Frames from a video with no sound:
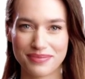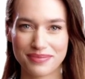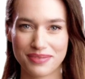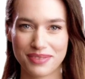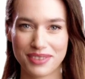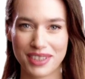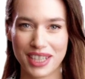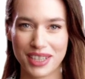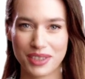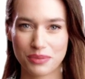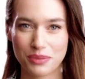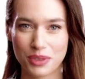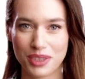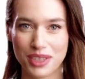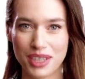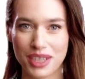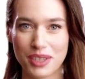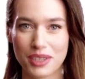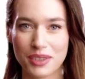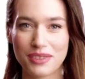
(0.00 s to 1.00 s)
Data
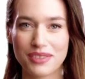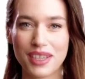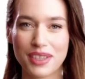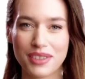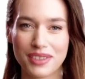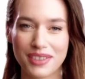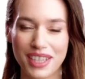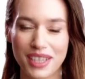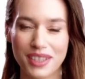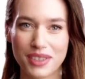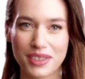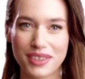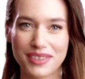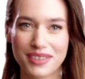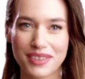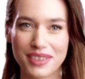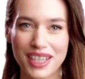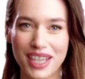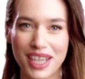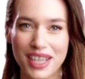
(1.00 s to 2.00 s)
protection
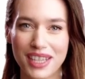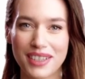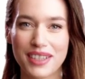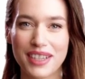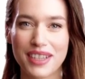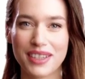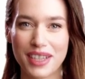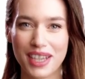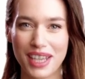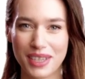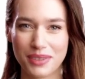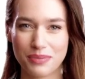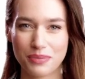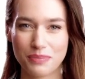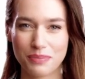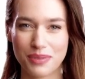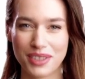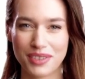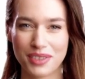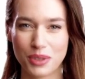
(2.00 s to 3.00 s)
regulations.
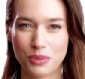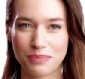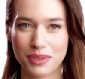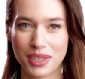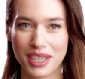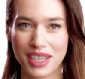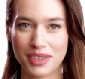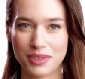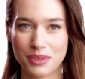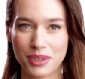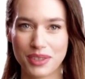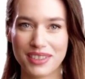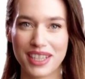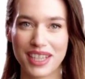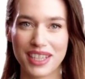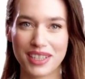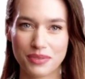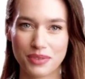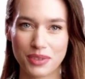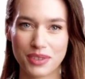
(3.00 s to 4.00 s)
Telecoms must comply with
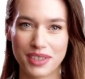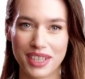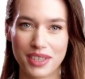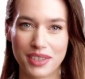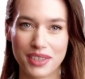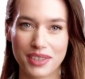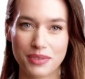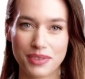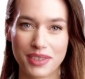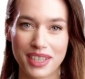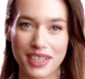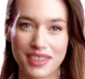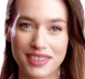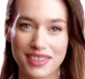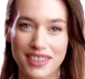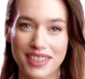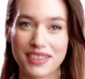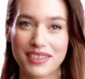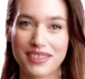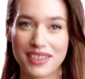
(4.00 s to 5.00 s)
data protection
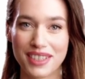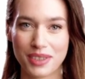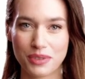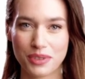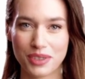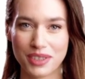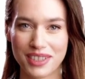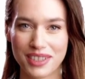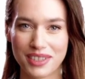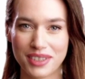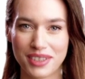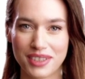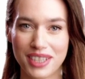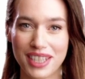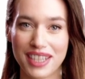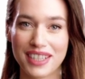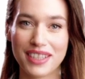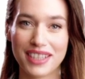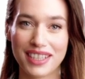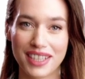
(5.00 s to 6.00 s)
laws and safeguard their
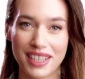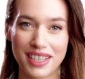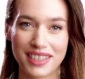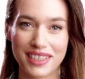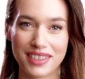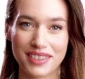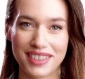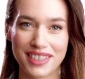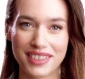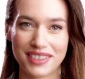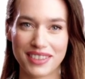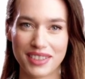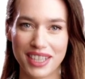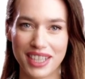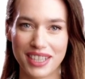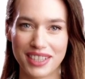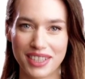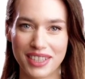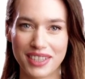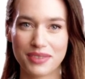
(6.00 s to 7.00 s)
data,
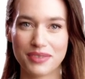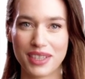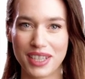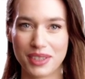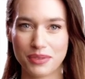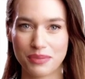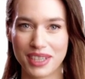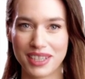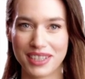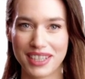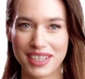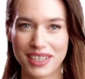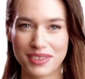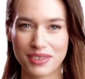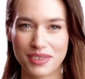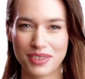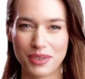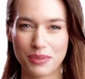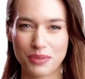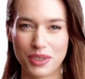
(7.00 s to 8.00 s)
necessitating investment in
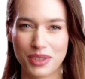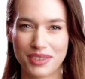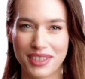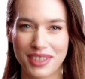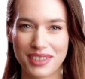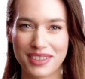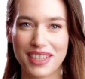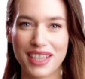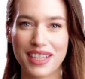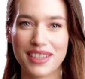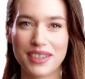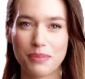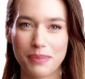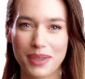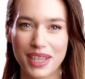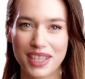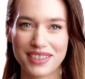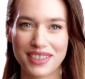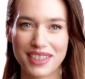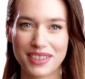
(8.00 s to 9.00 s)
encryption and data
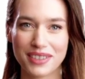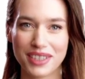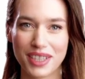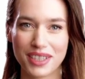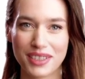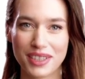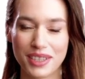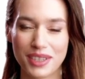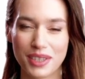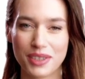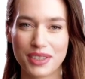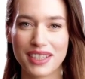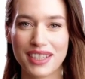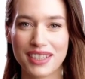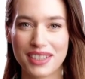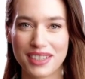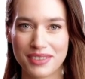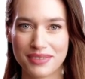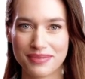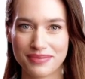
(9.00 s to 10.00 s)
masking
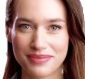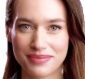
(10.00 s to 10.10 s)
technologies.